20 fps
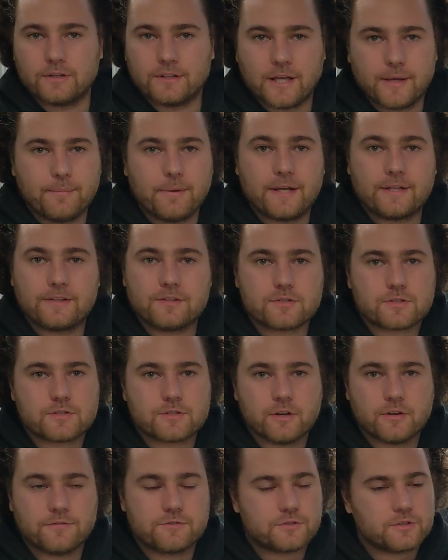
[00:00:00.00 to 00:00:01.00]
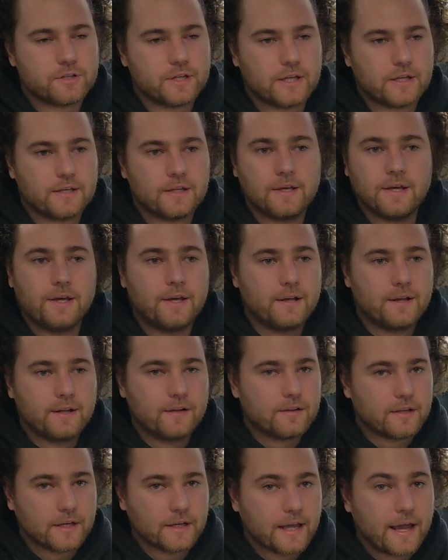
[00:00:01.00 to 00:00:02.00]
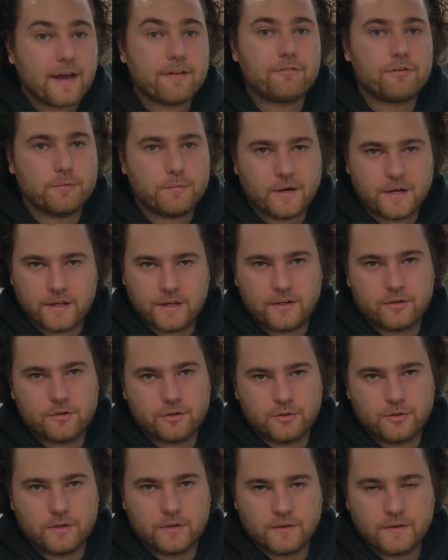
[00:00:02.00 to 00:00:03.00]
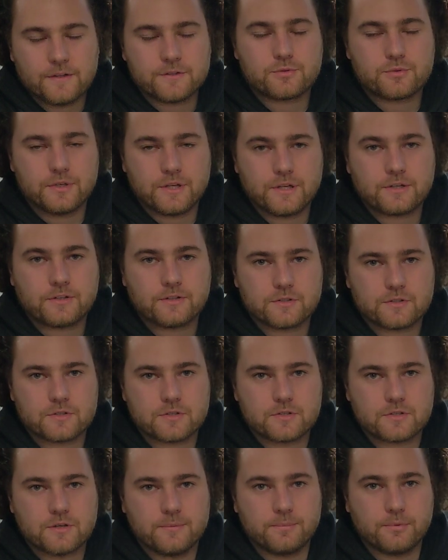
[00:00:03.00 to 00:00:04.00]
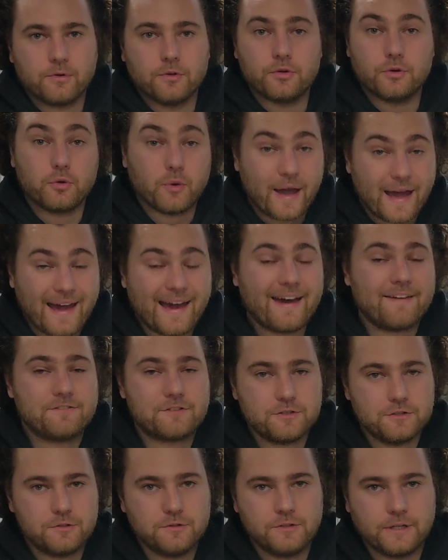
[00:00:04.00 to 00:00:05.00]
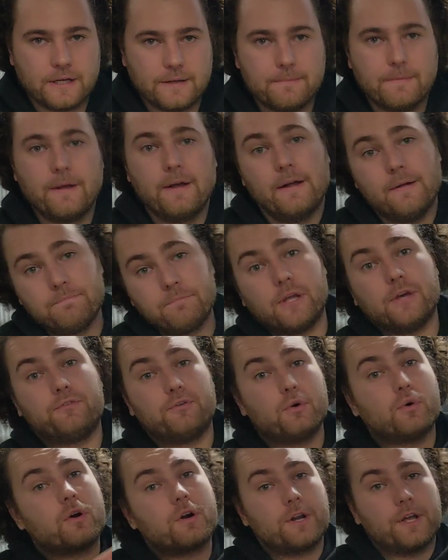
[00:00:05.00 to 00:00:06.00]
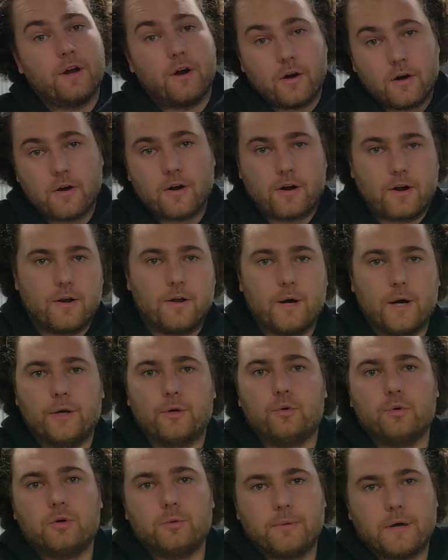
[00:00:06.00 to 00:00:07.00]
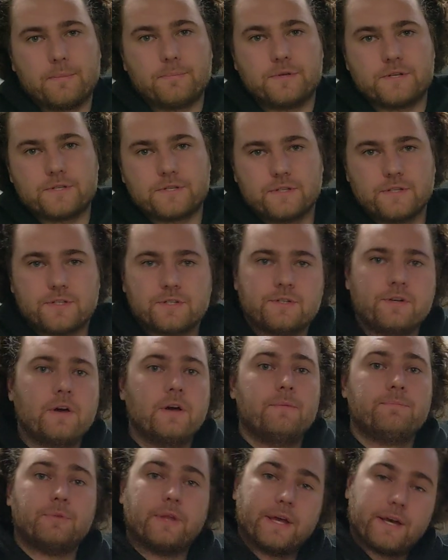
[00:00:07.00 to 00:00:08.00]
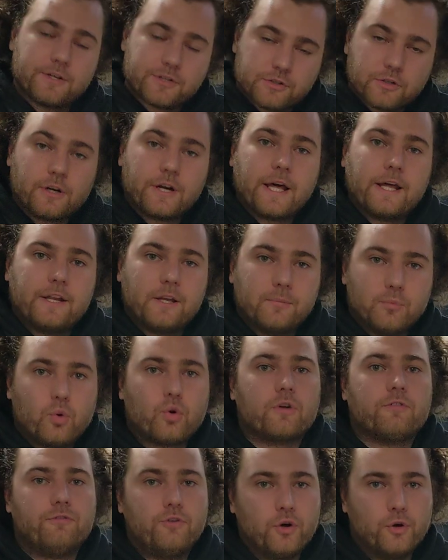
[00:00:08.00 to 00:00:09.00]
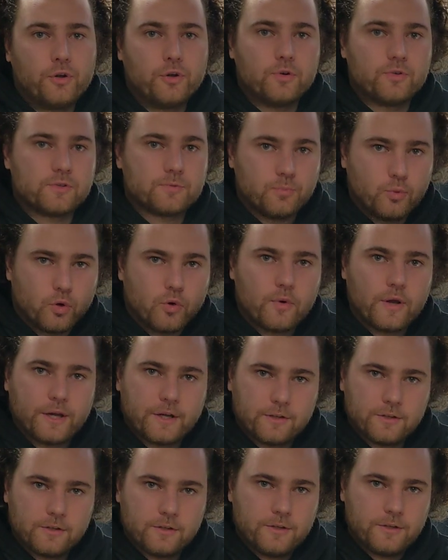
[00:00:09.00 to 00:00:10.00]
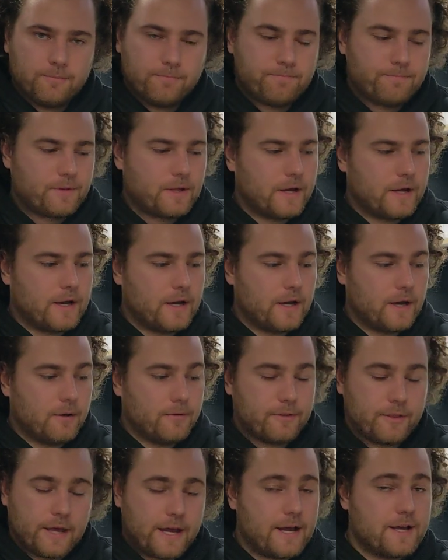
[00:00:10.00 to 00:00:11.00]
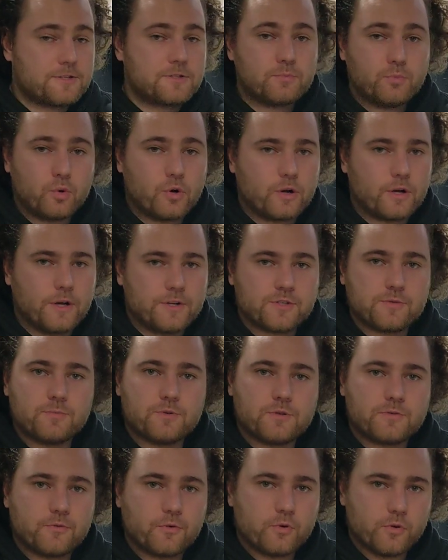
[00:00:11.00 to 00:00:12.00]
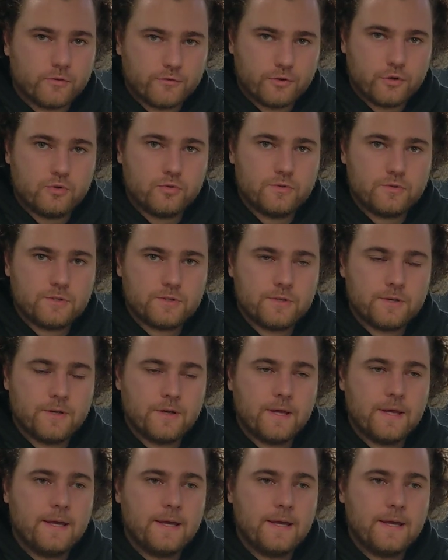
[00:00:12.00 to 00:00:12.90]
They make this stuff so that, like, everybody can do it. It's ridiculously simple. You have to do that. If you already are on Google My Business, start adding more photos more regularly. Ask more customers for reviews.